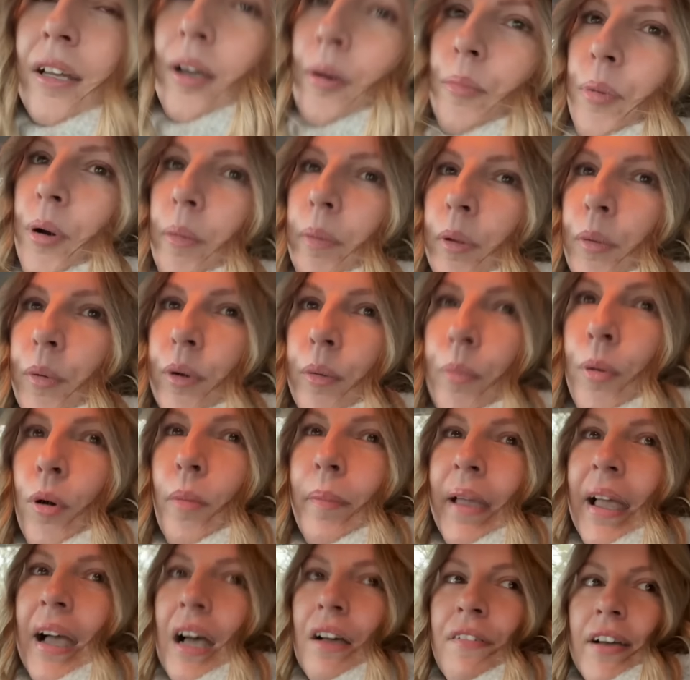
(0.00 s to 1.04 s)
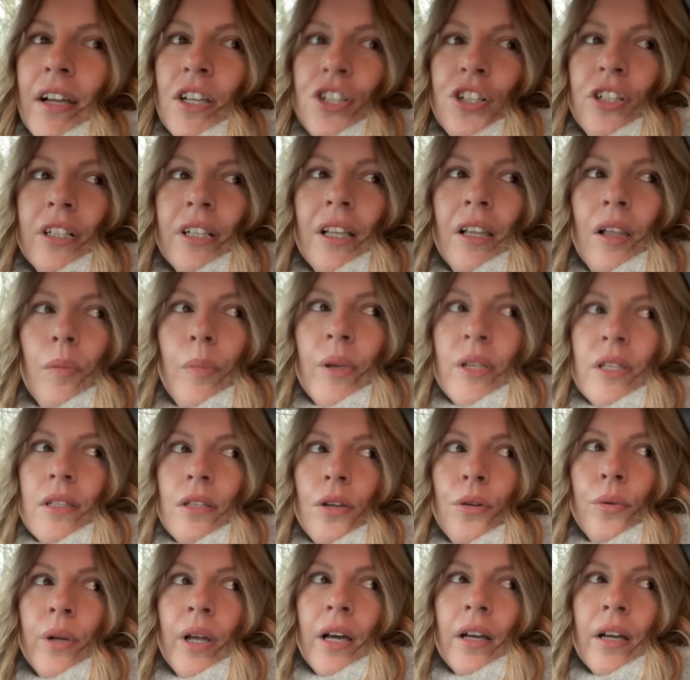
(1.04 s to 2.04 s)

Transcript: Probably would have put me out of action a little bit sooner.